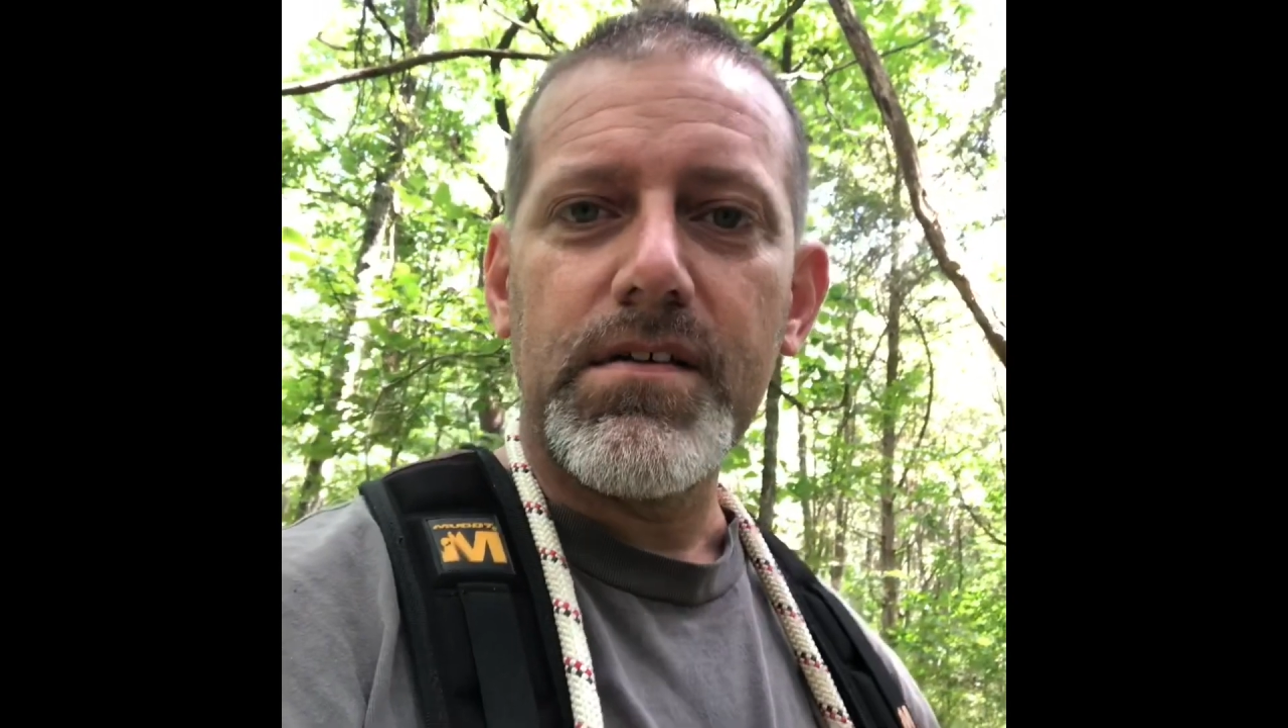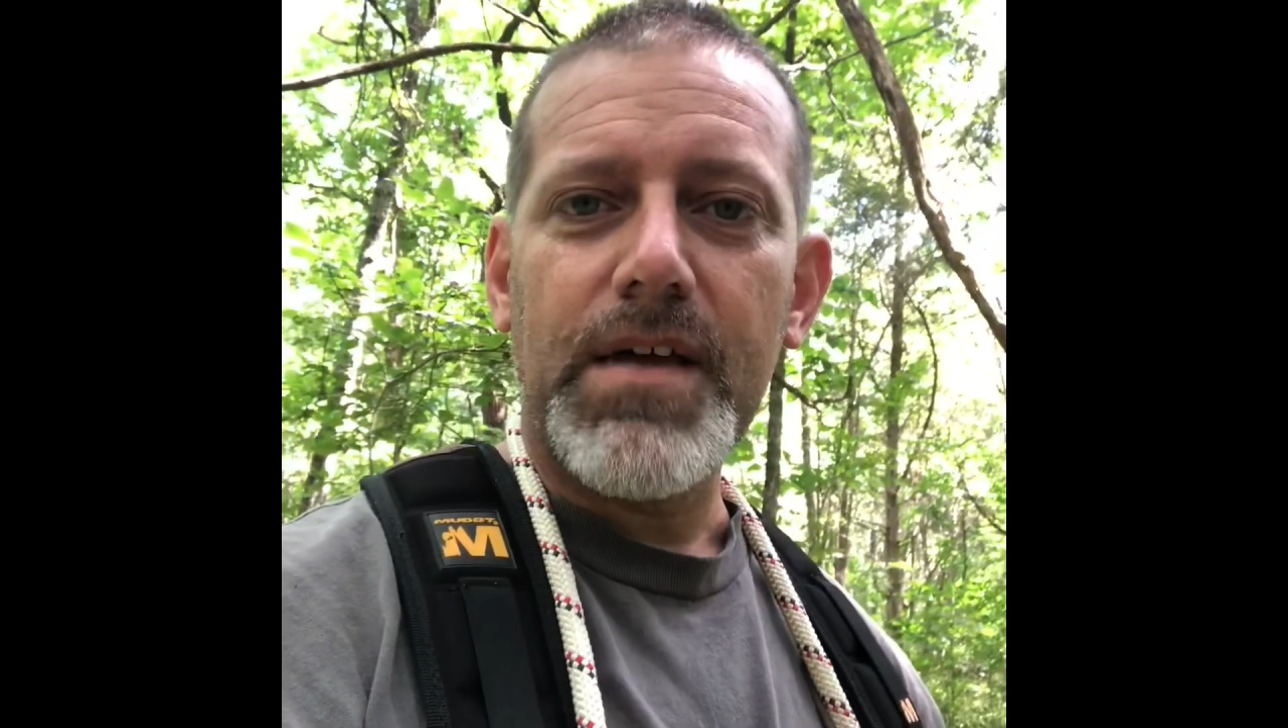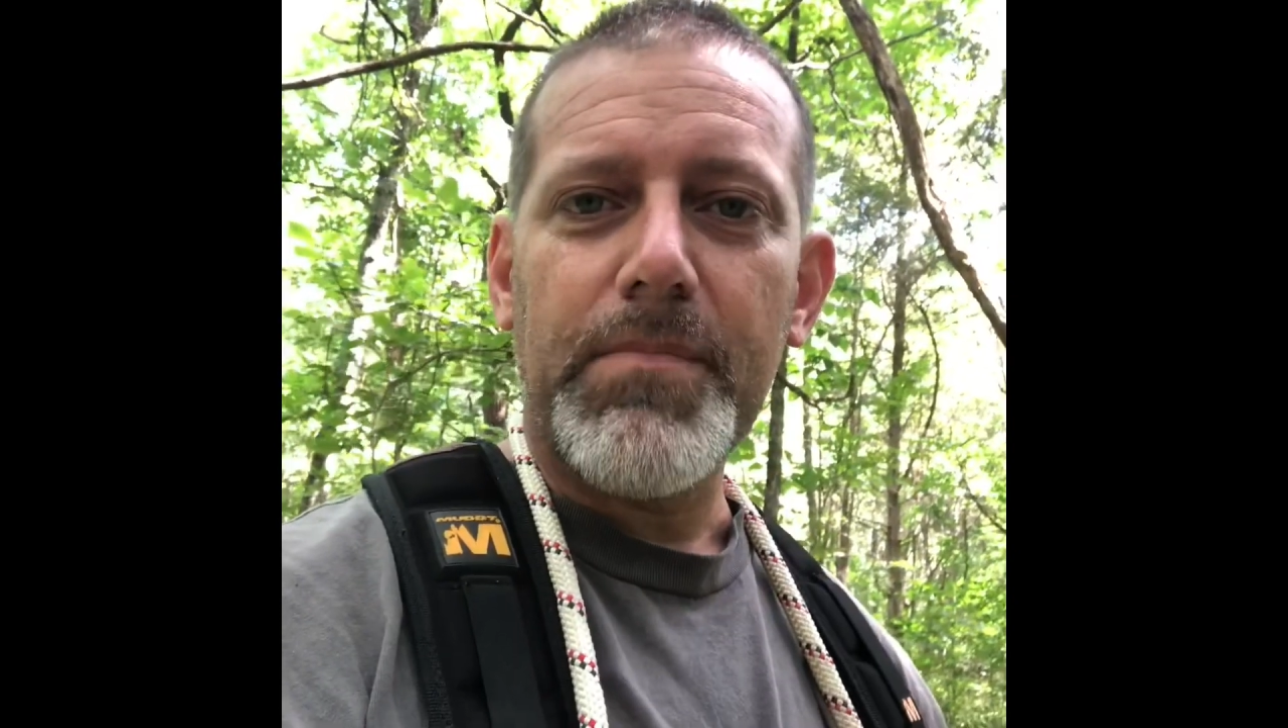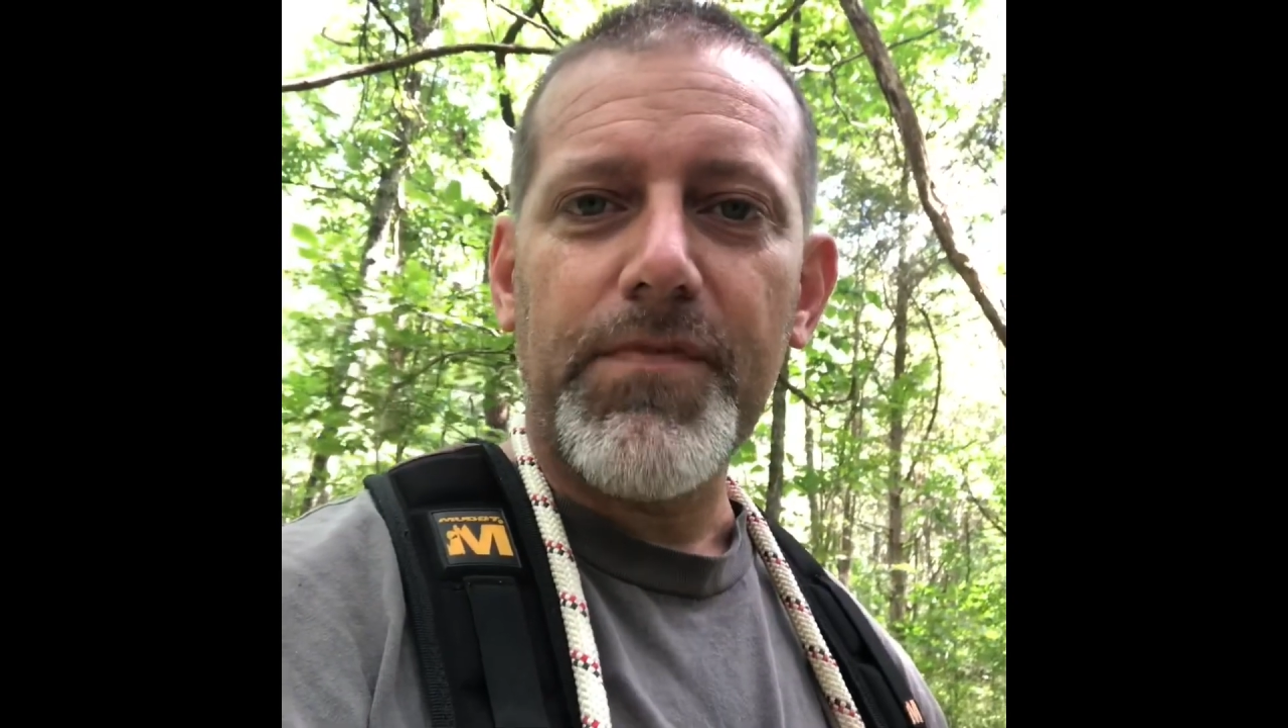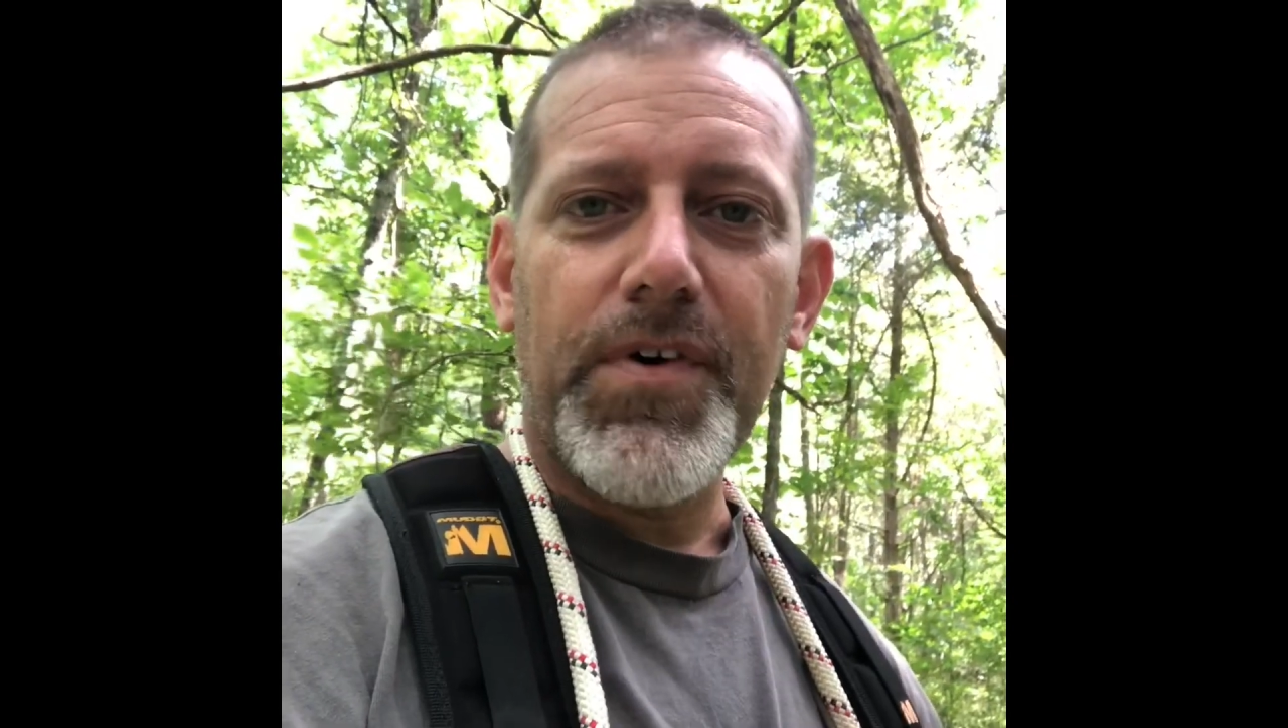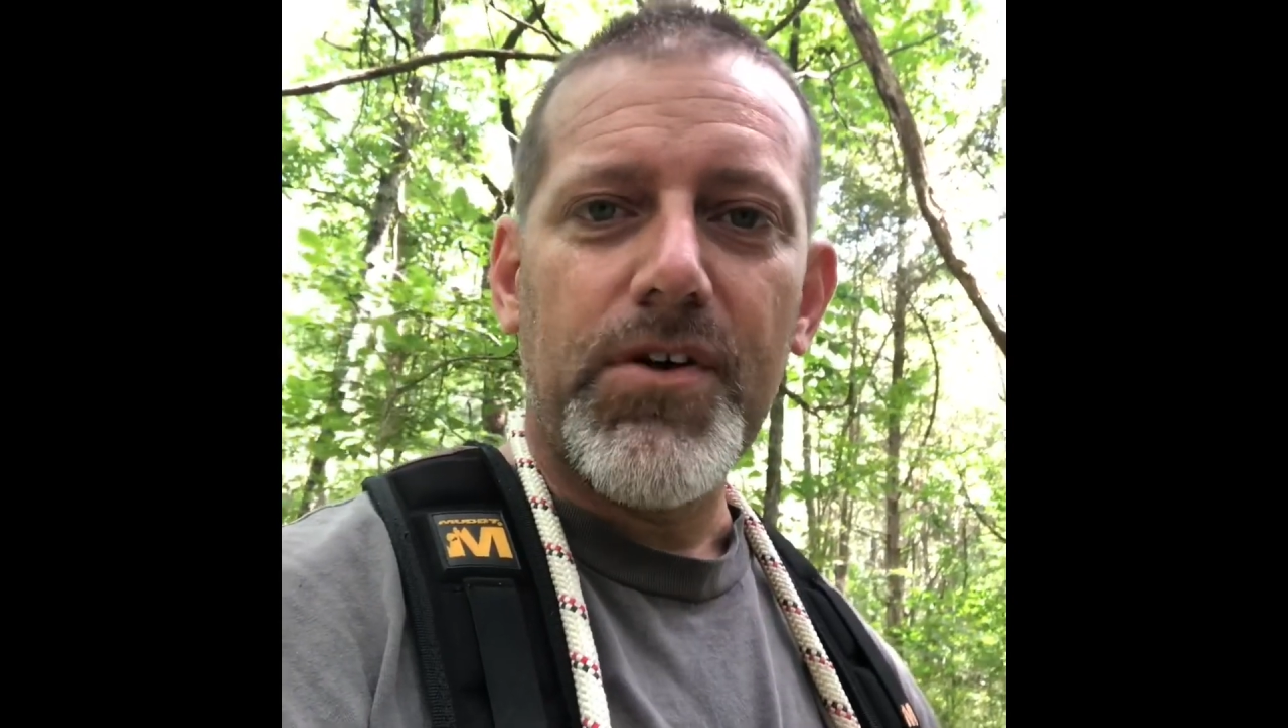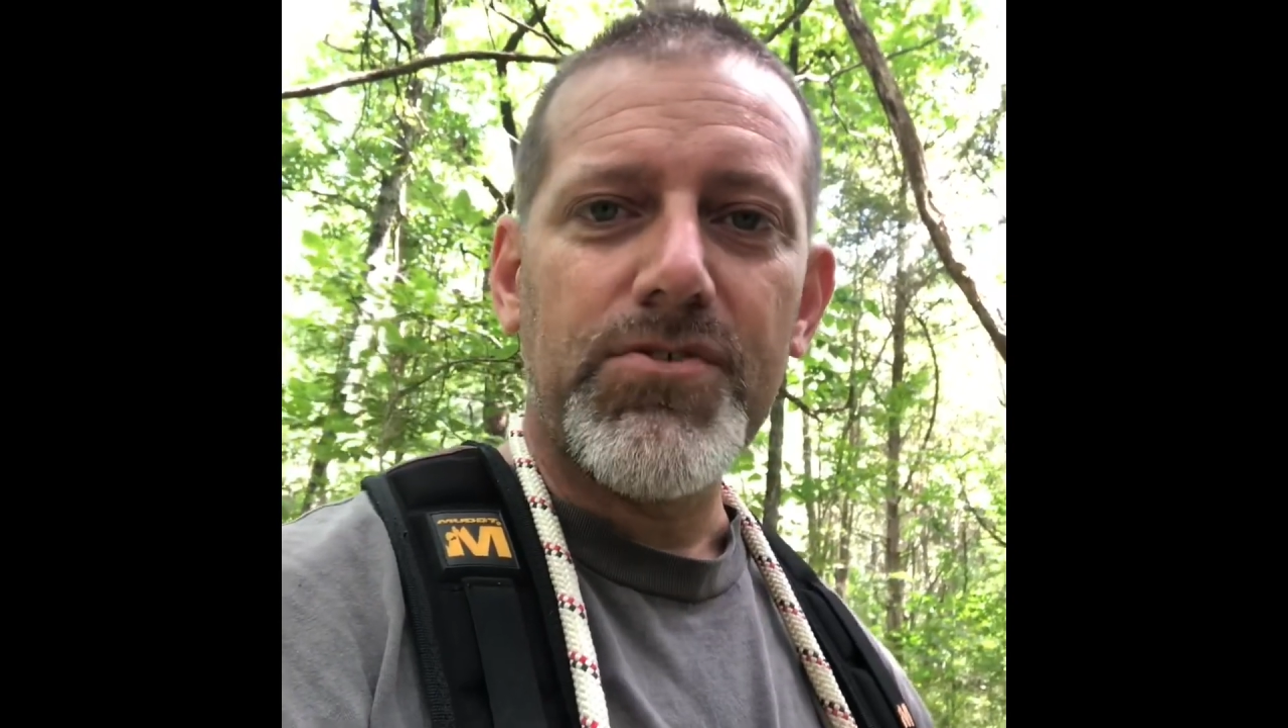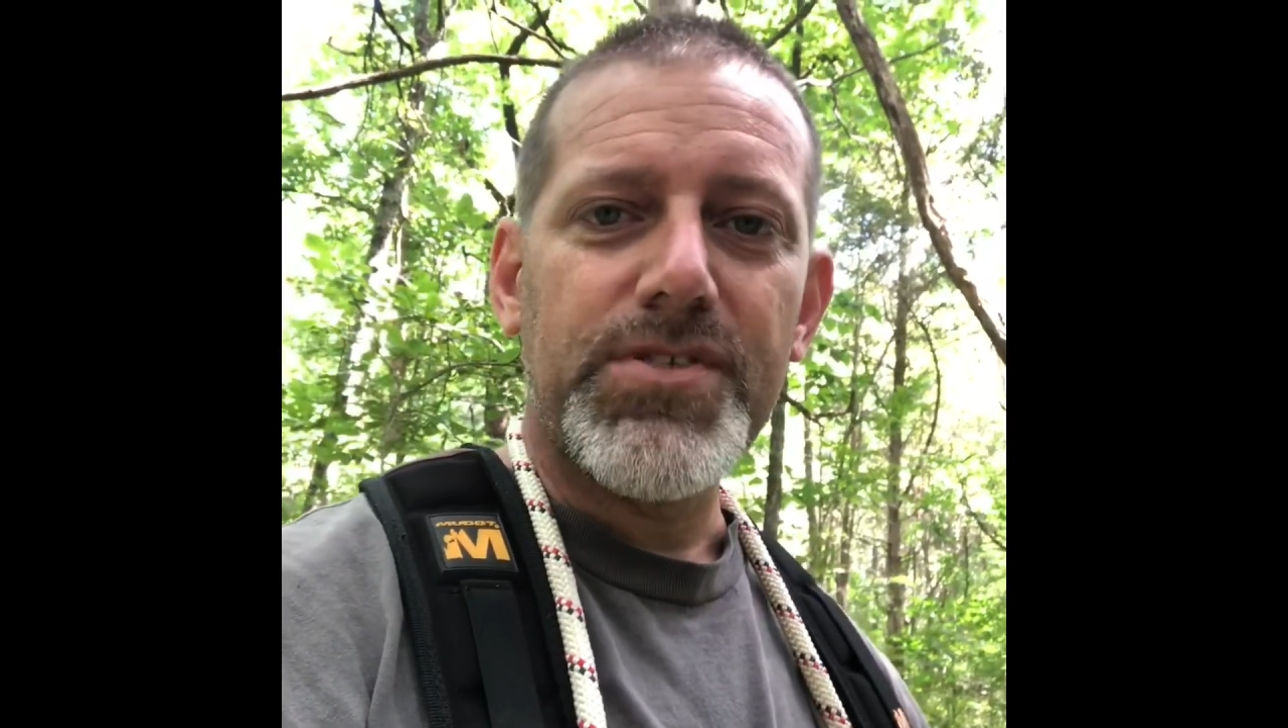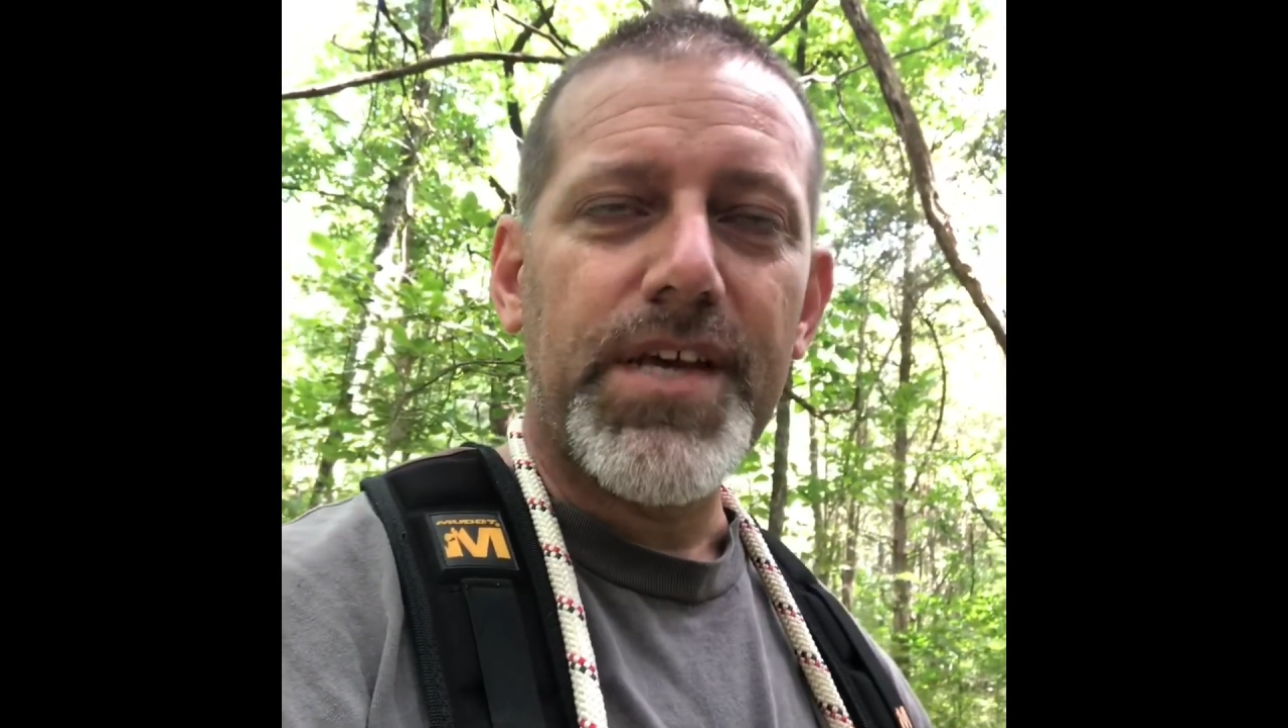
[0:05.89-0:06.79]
happy Father's